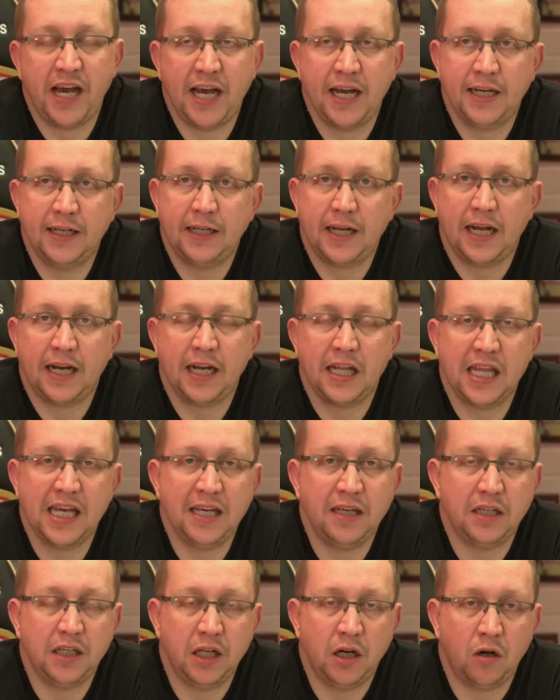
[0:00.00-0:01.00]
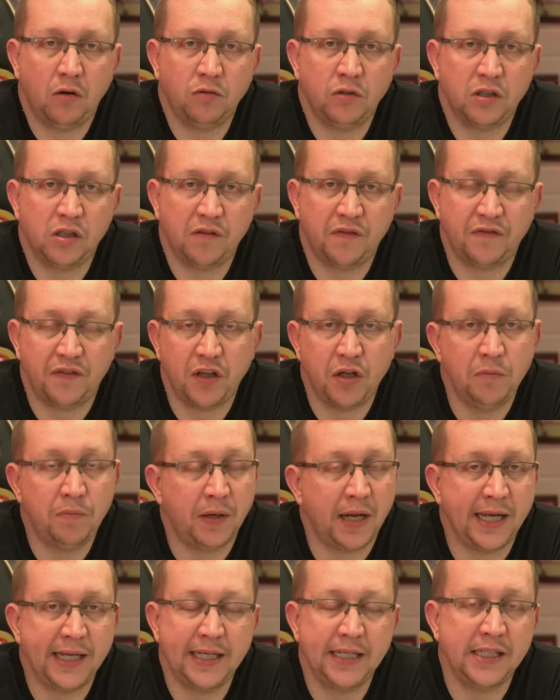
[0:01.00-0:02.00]
And I think, you know, there's a few
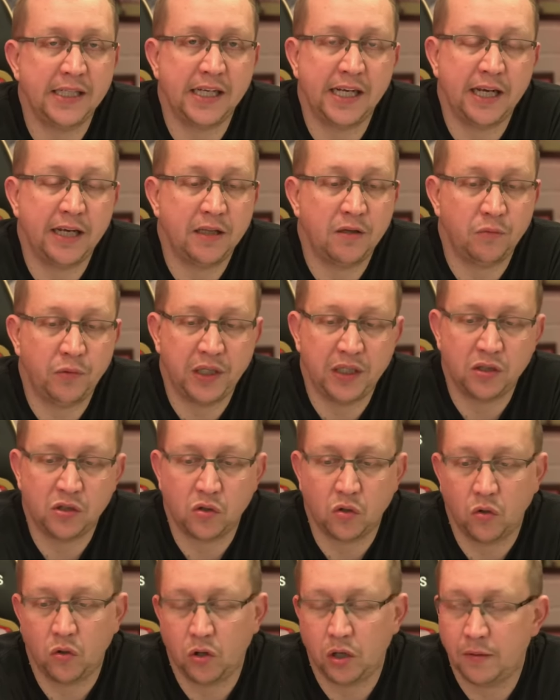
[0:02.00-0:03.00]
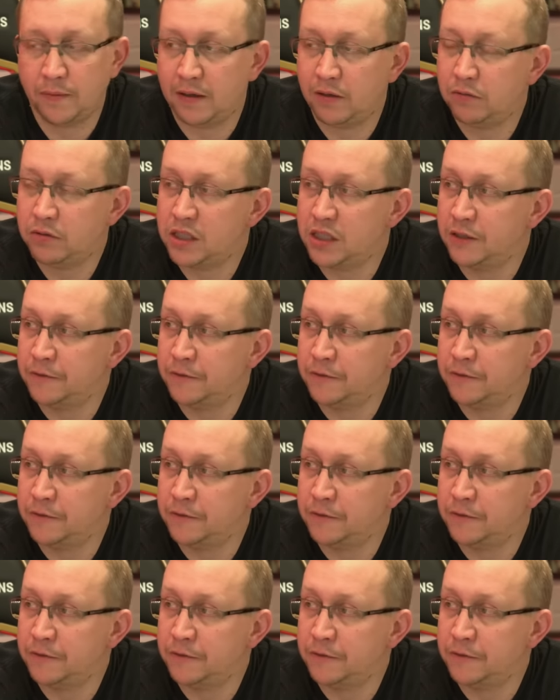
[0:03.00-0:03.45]
players here that we can talk about.